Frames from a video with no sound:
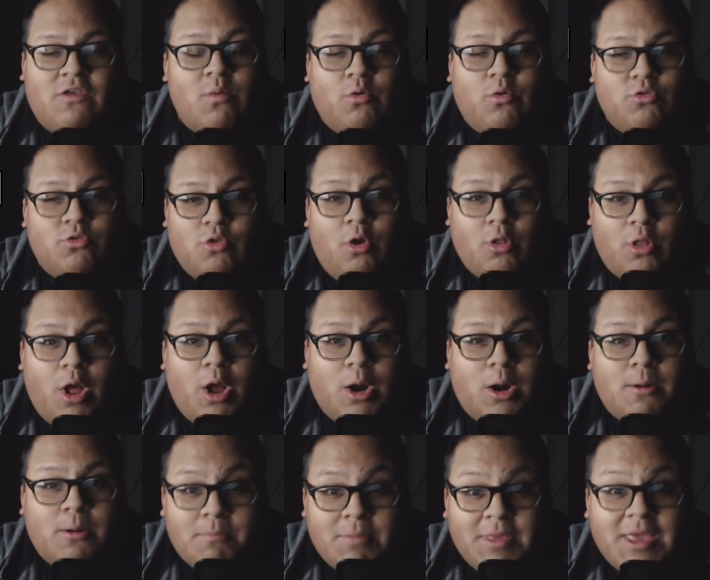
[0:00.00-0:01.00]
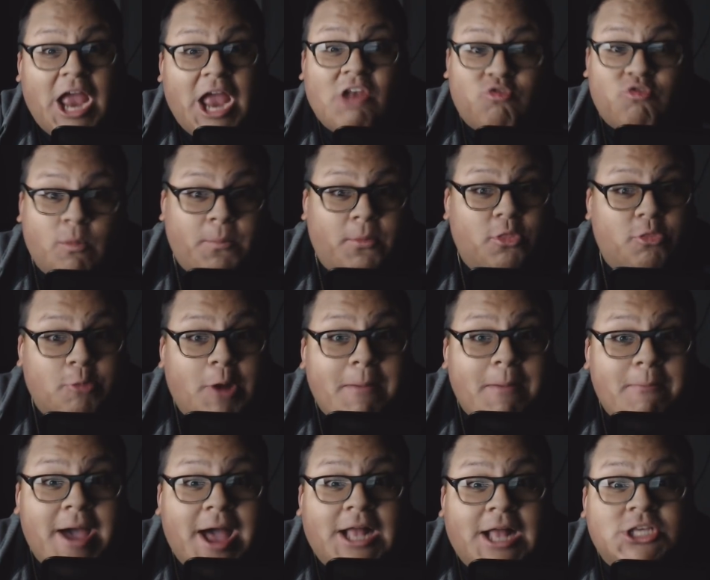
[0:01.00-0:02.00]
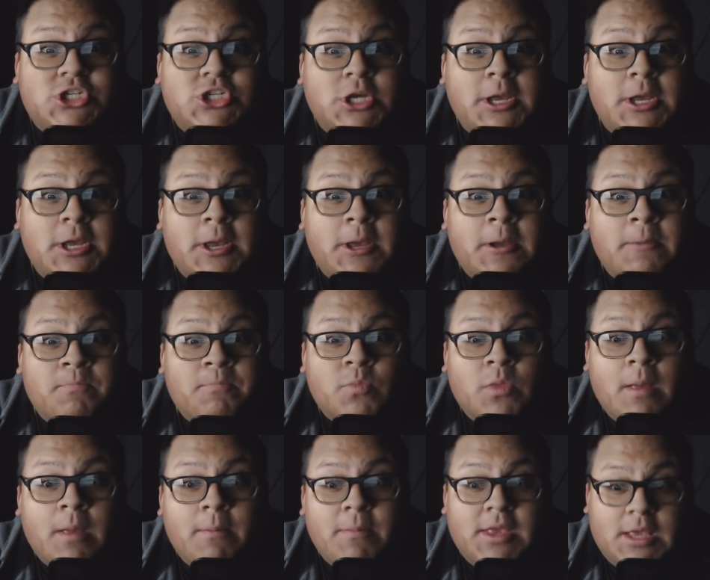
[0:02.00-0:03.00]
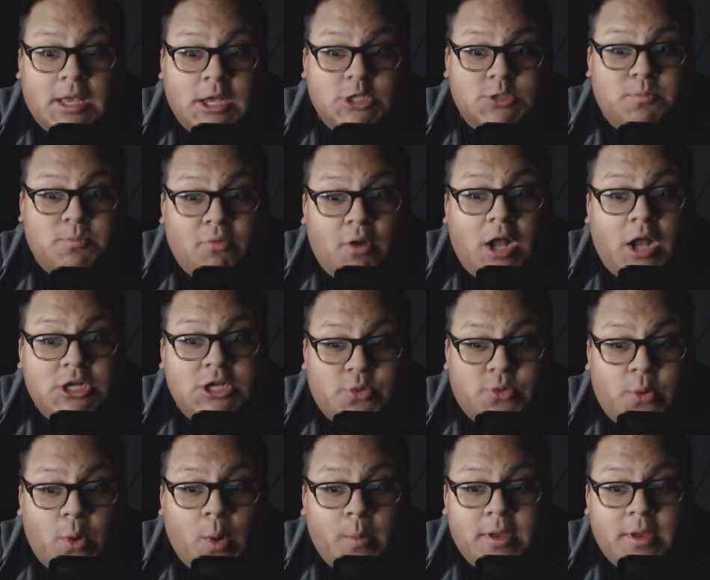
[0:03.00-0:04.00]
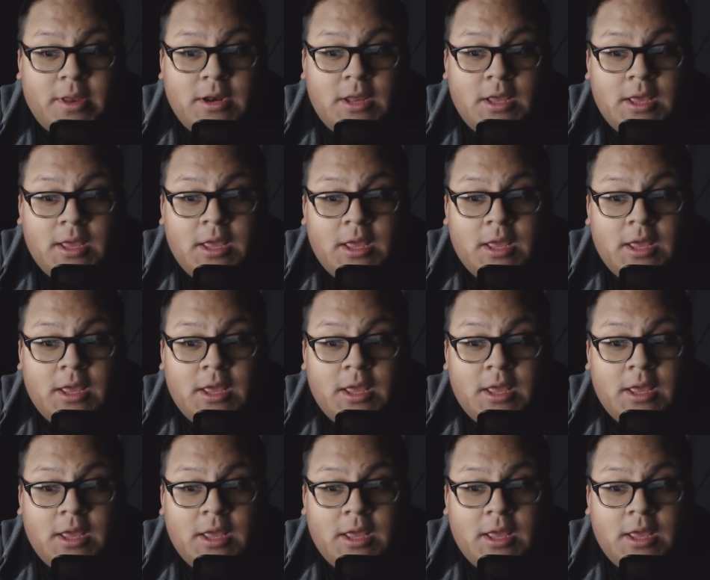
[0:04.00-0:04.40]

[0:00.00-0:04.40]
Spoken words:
It will no longer be a triple threat match, because Braun Strowman